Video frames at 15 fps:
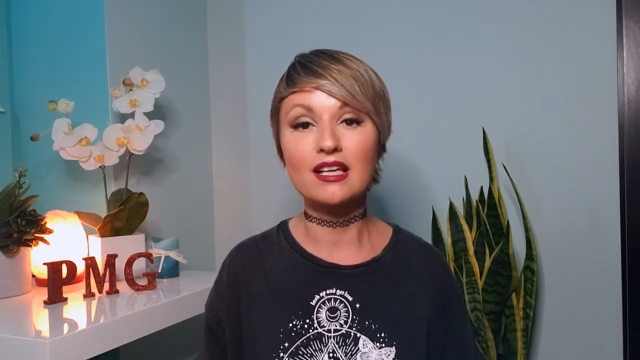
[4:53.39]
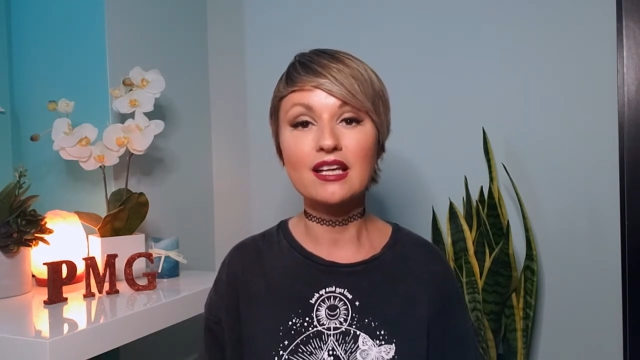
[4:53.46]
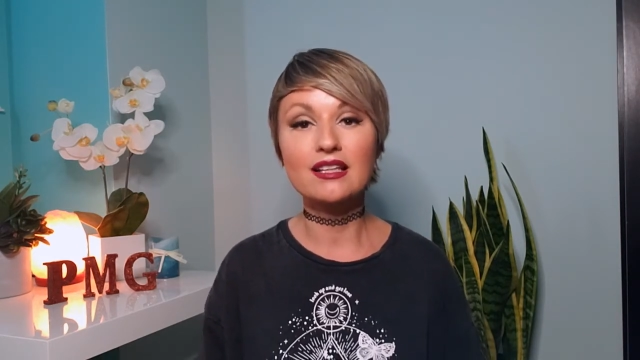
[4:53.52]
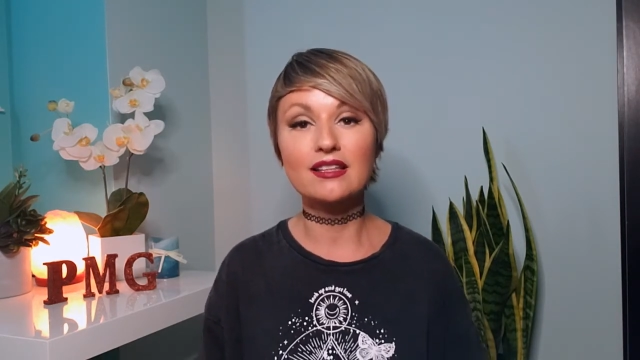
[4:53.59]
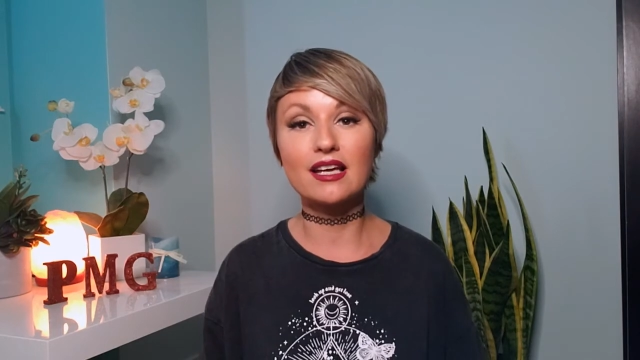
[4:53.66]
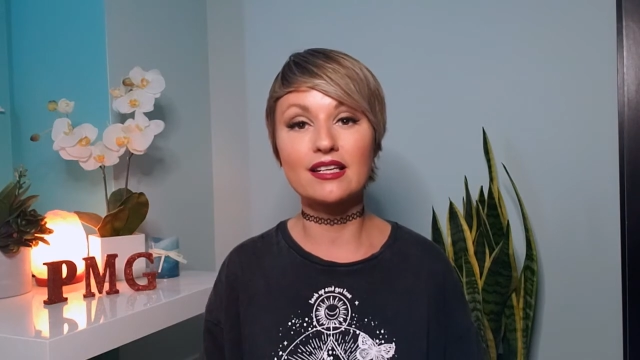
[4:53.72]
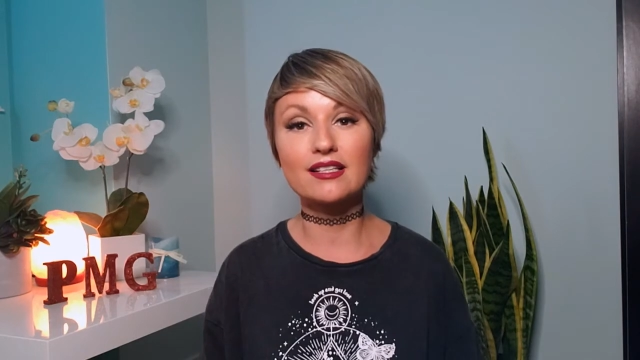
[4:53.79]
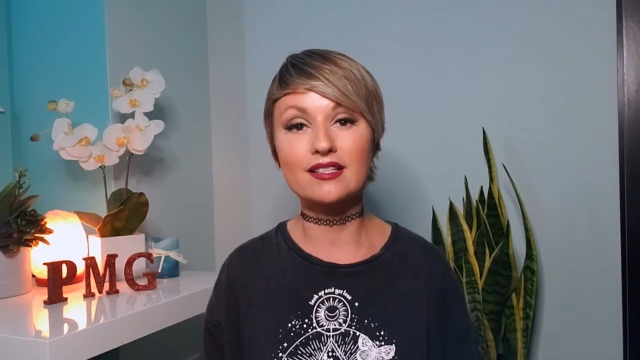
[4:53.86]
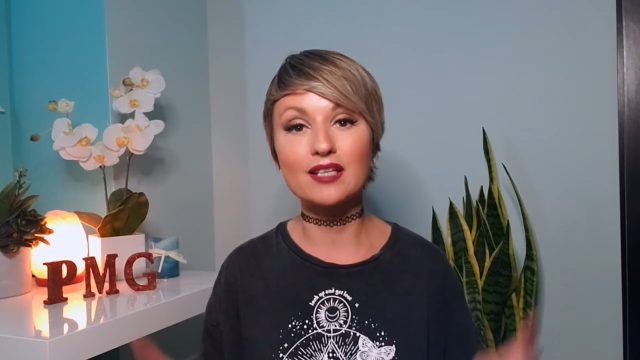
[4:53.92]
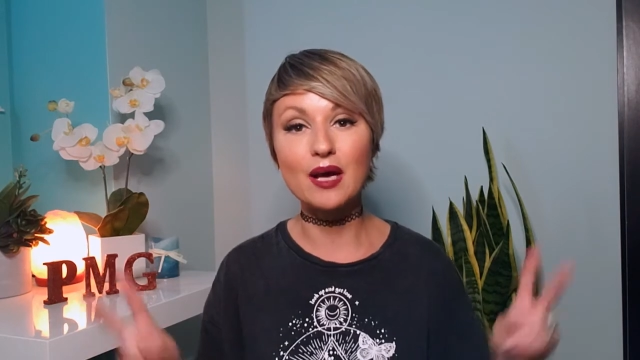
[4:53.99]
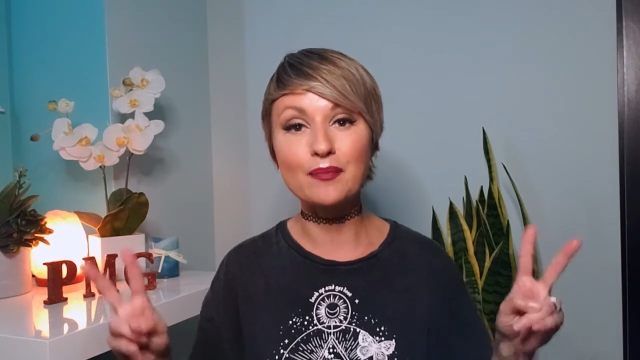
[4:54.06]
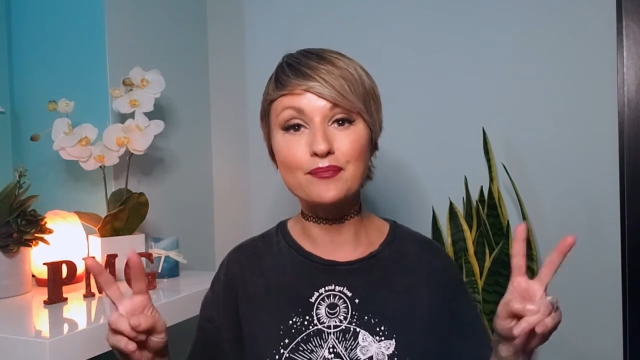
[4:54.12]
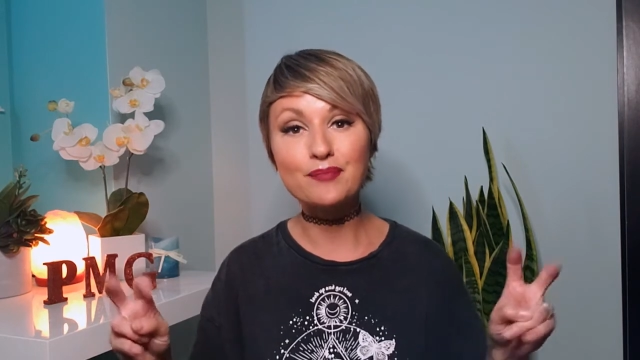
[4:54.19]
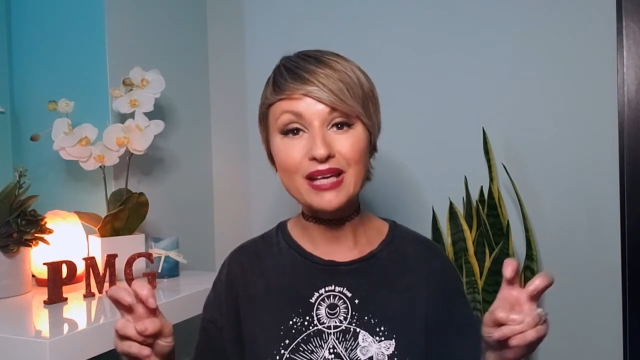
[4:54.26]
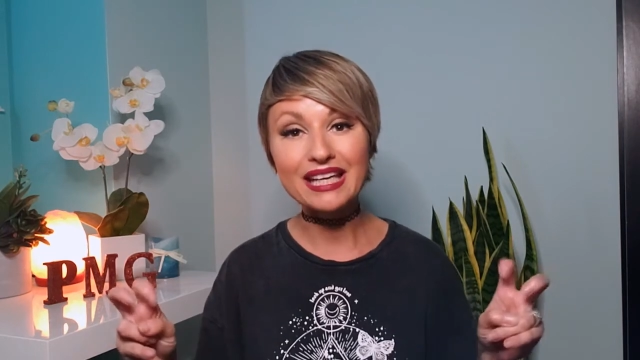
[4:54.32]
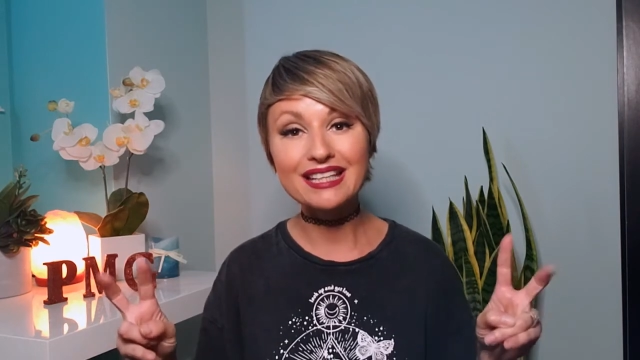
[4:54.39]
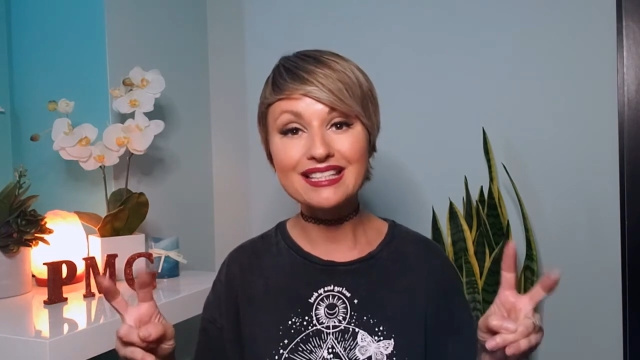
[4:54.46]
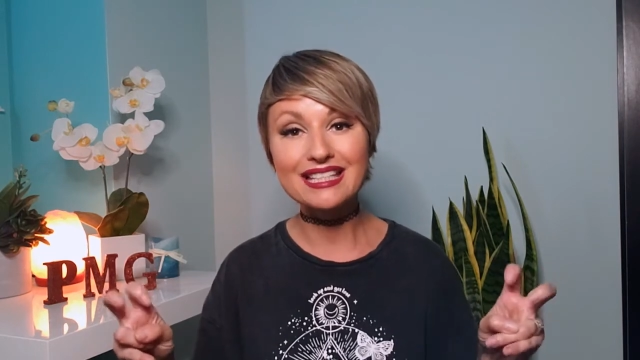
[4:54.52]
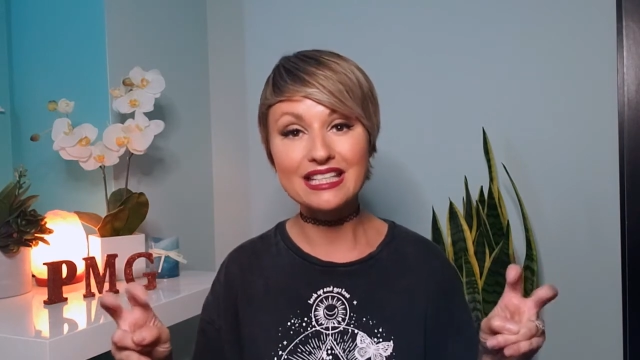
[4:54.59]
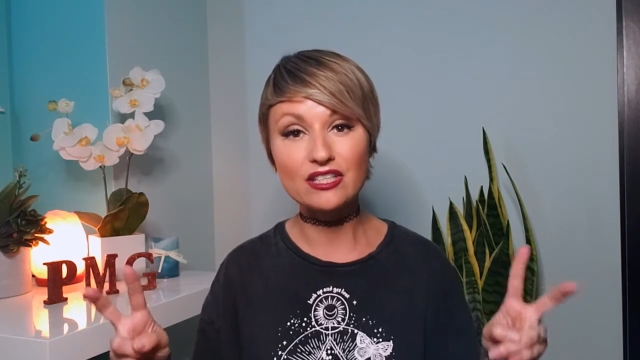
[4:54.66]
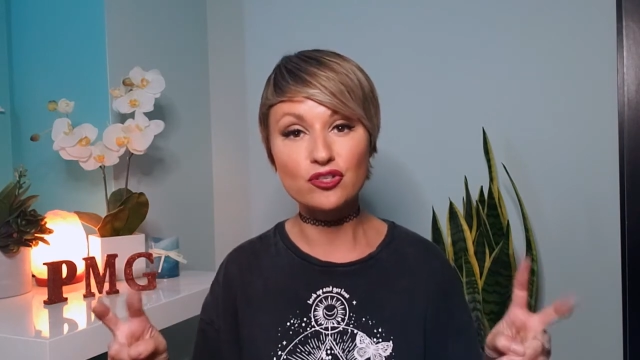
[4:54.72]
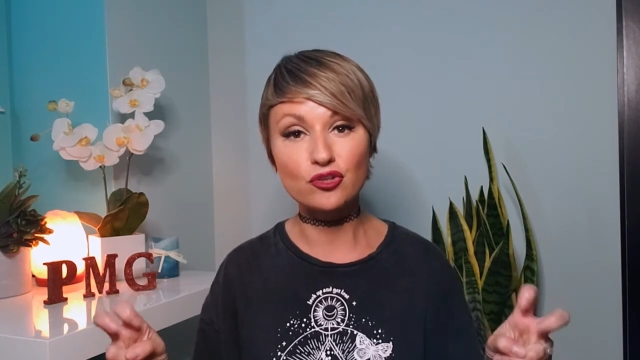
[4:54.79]
that is a big
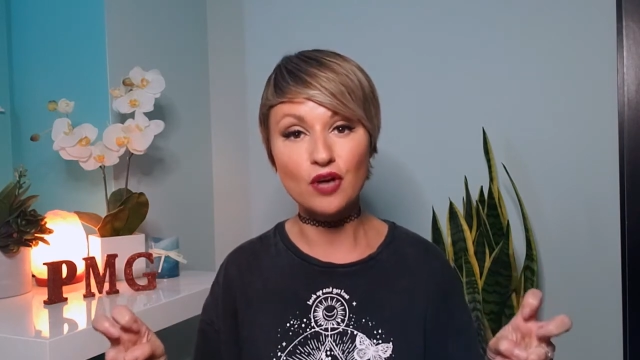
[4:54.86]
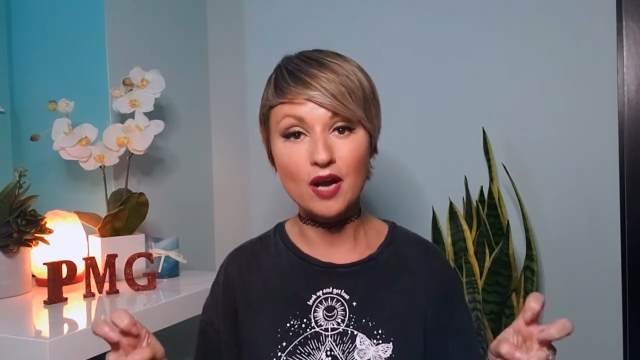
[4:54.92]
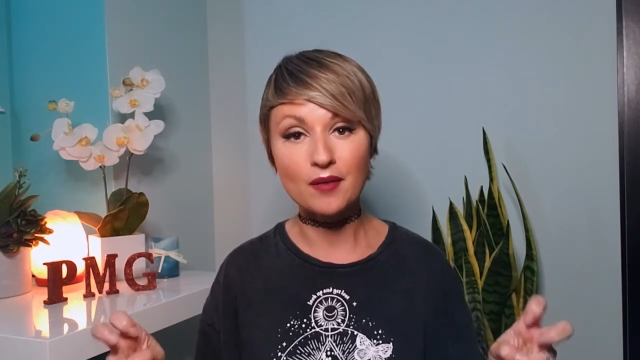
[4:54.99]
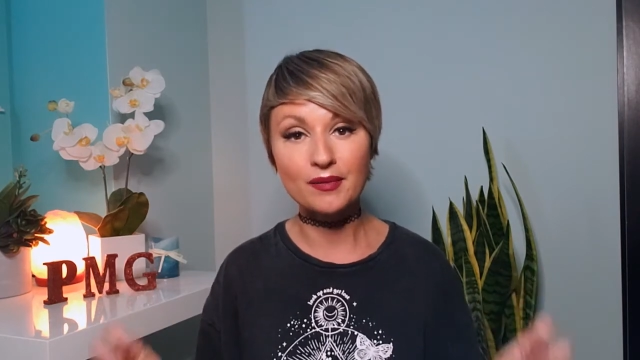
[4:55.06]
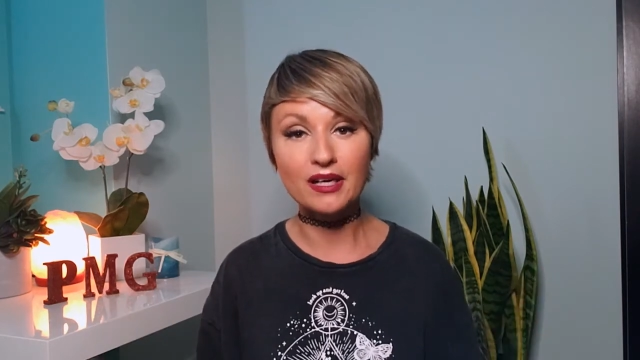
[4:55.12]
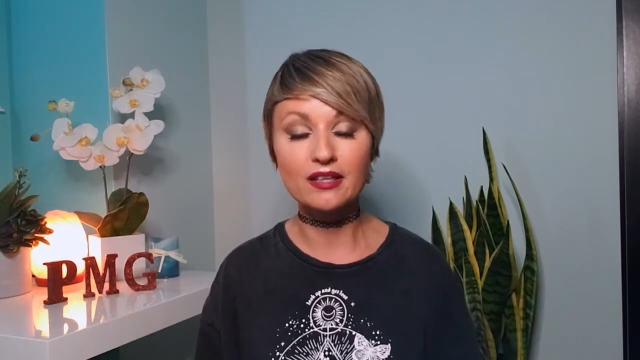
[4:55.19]
T trauma.